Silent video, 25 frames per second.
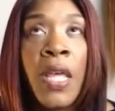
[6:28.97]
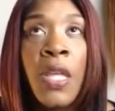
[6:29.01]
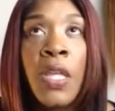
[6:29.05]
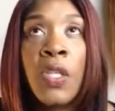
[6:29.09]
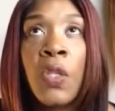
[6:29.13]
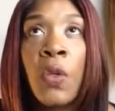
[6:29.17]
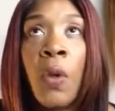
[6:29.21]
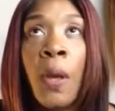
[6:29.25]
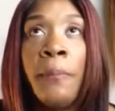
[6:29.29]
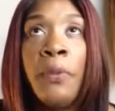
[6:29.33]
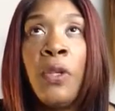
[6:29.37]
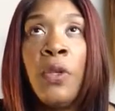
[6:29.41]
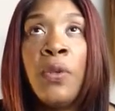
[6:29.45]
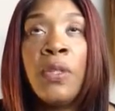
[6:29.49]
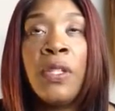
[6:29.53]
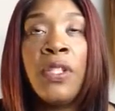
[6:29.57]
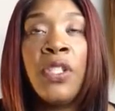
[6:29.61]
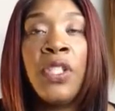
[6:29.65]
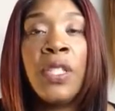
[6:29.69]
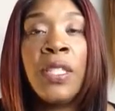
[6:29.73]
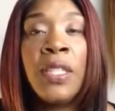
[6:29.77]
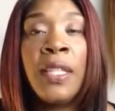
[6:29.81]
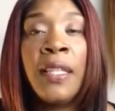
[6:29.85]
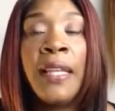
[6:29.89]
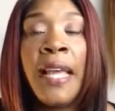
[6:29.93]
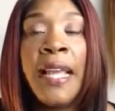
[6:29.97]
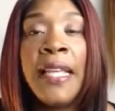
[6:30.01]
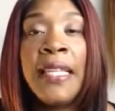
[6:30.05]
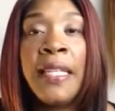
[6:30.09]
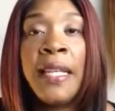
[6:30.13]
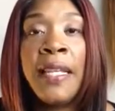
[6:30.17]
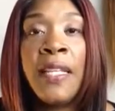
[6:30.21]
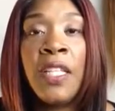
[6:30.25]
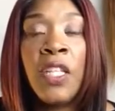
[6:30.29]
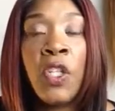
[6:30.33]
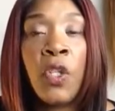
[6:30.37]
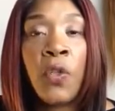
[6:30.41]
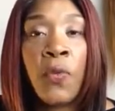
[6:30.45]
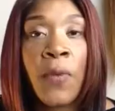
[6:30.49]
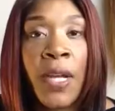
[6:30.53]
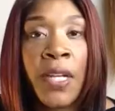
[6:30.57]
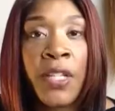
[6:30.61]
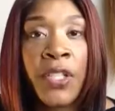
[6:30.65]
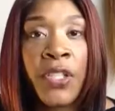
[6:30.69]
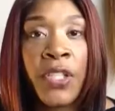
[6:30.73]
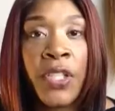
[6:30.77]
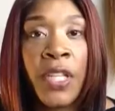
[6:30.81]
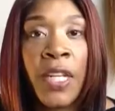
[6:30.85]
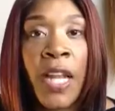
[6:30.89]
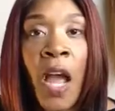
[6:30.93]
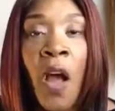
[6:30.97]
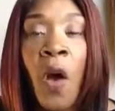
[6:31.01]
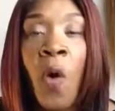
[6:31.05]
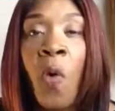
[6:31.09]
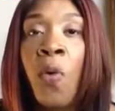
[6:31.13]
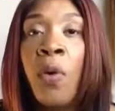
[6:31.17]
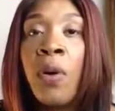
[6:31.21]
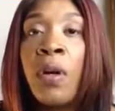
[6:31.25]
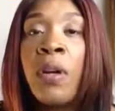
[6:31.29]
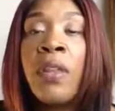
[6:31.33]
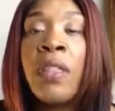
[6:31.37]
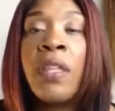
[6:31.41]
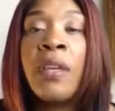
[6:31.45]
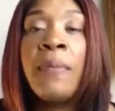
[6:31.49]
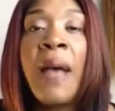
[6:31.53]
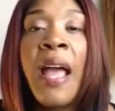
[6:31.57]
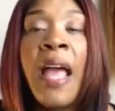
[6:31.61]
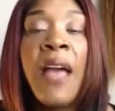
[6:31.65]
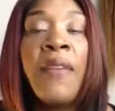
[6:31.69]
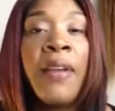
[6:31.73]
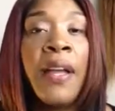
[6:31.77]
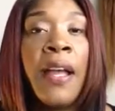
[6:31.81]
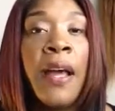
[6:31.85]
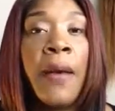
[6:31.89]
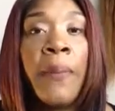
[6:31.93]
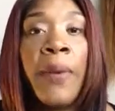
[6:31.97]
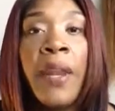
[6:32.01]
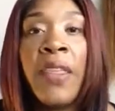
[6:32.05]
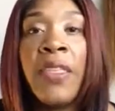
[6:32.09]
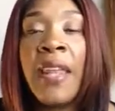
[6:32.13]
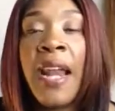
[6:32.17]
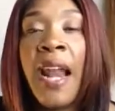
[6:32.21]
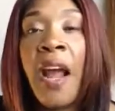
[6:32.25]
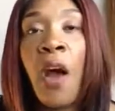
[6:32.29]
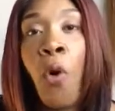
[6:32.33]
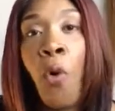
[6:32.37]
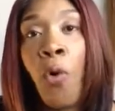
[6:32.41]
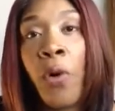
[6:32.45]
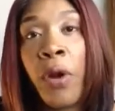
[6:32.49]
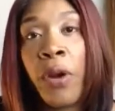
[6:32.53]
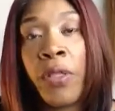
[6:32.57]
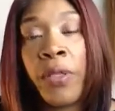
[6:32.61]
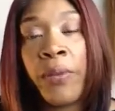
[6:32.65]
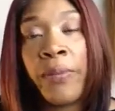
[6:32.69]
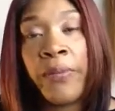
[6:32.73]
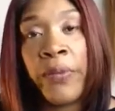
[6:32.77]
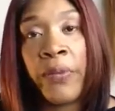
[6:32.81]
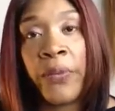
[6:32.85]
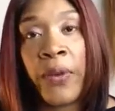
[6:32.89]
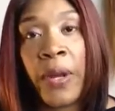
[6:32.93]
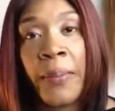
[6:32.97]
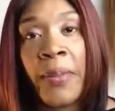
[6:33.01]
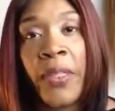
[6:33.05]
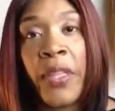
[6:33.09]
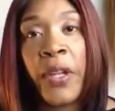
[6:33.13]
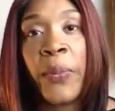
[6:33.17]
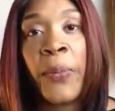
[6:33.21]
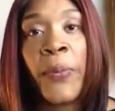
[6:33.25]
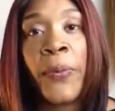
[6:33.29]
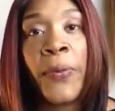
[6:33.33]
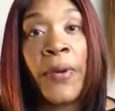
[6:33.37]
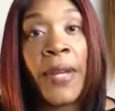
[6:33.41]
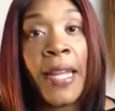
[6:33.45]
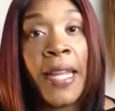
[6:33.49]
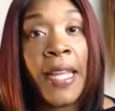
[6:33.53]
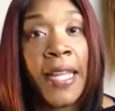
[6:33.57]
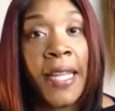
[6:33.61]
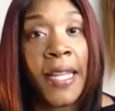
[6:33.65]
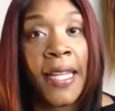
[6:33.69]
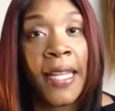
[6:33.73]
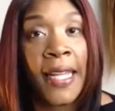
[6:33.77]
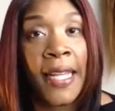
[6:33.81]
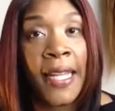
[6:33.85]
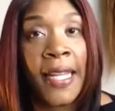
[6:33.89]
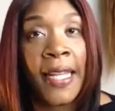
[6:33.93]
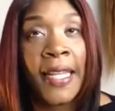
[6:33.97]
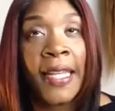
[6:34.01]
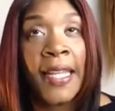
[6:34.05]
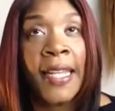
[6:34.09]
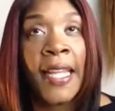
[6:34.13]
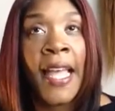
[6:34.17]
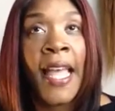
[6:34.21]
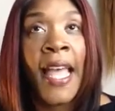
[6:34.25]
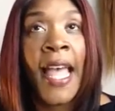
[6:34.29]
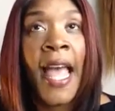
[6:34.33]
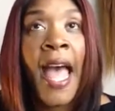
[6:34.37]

So I'm using just the lace construction. I order them. I have a company that I order them from, and they're pretty good.